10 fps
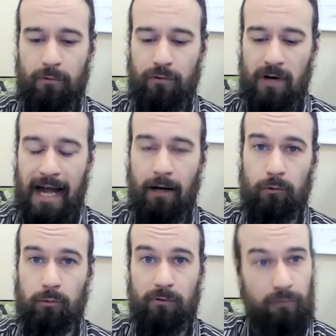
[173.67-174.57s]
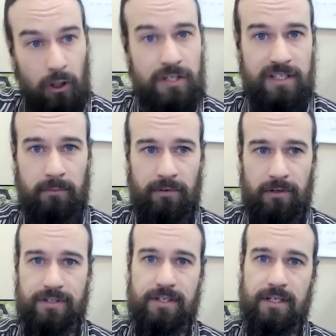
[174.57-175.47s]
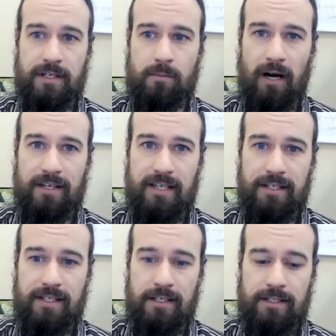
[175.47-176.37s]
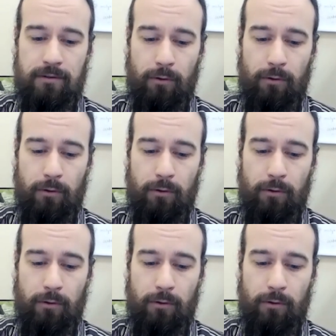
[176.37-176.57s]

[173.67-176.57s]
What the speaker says: for how to reverse some of those disease processes